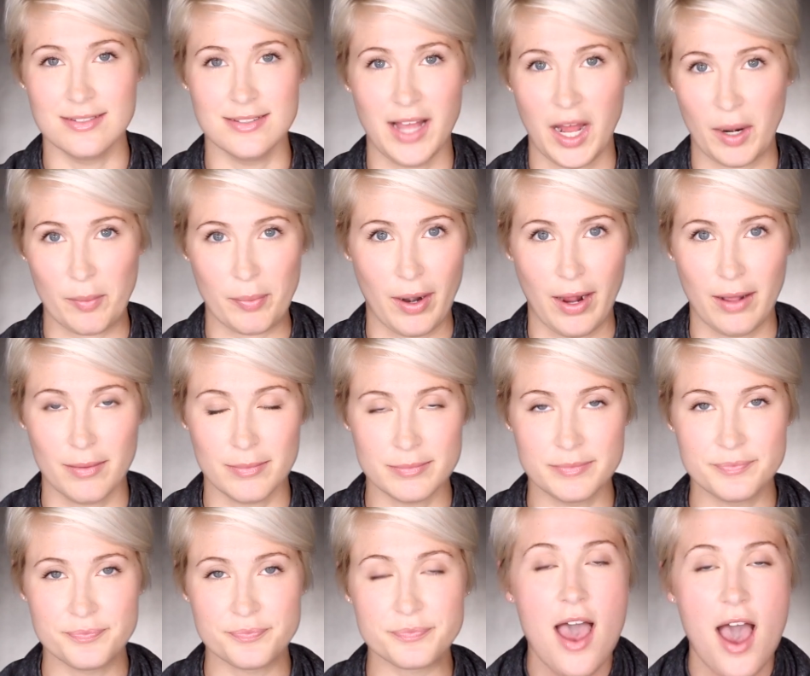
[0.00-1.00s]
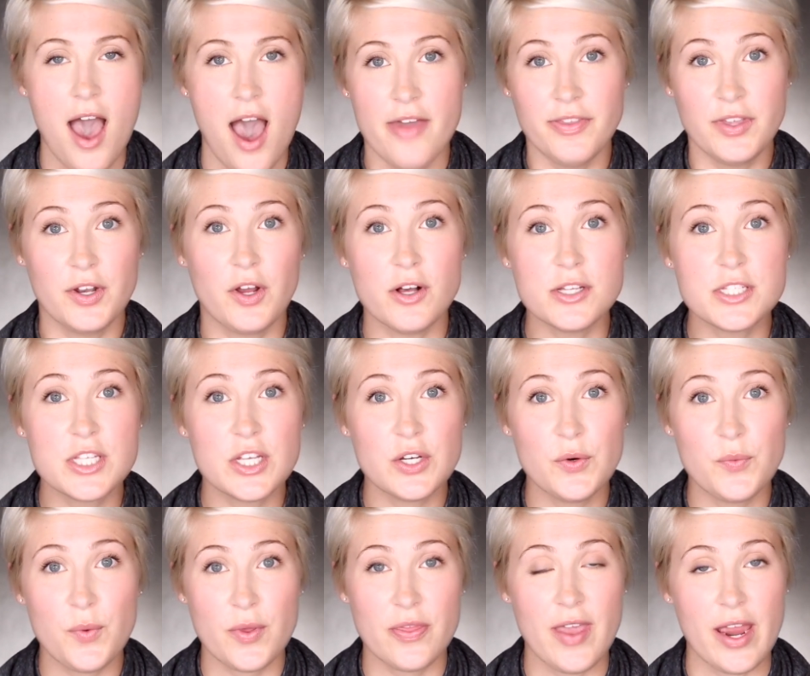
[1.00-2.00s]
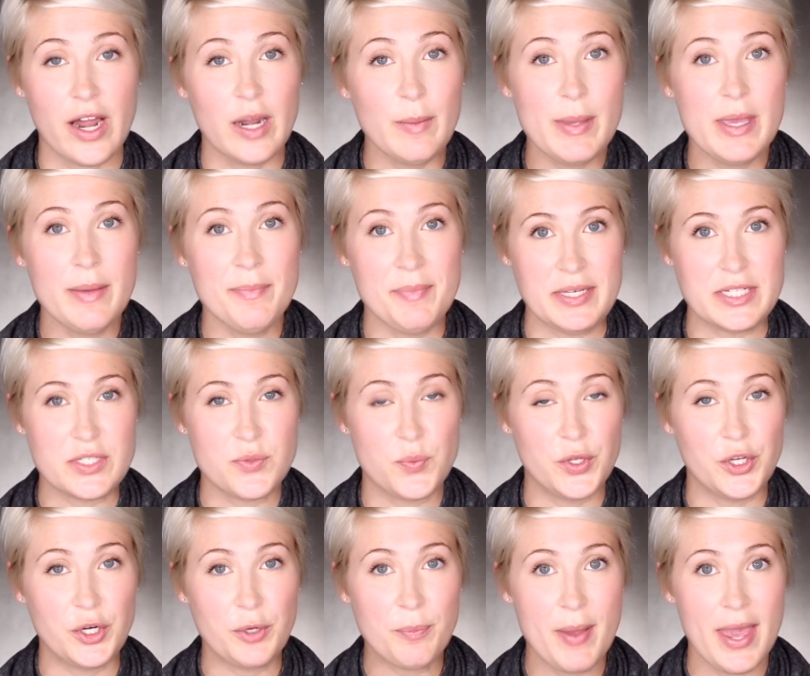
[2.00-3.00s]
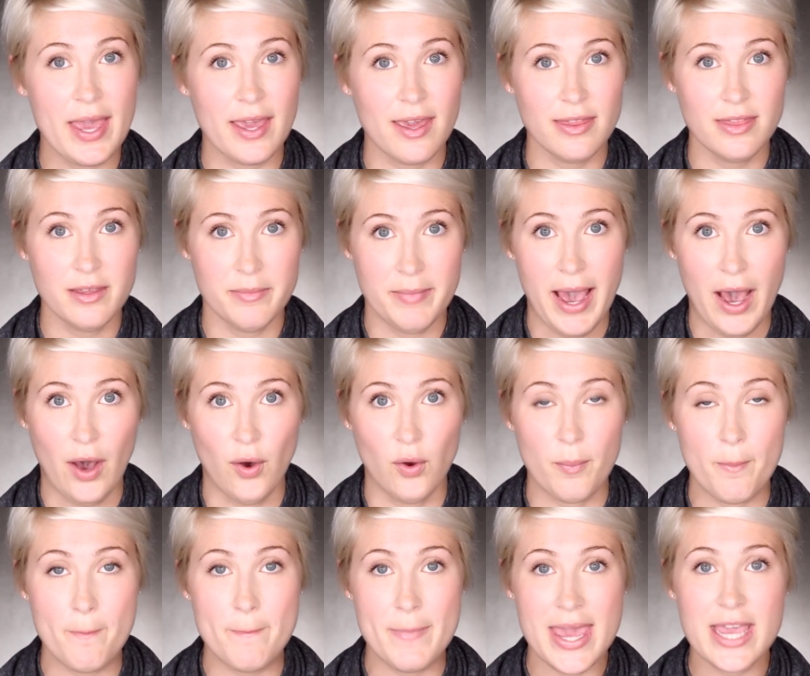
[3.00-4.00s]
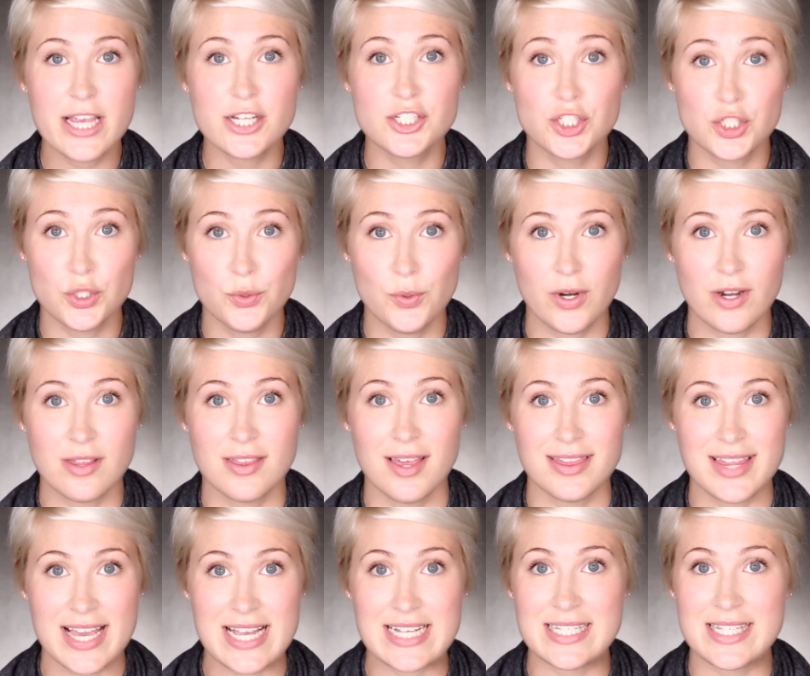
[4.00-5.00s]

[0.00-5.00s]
It's not a problem. And then also with the Airbnbs, when you're picking them out, make sure that they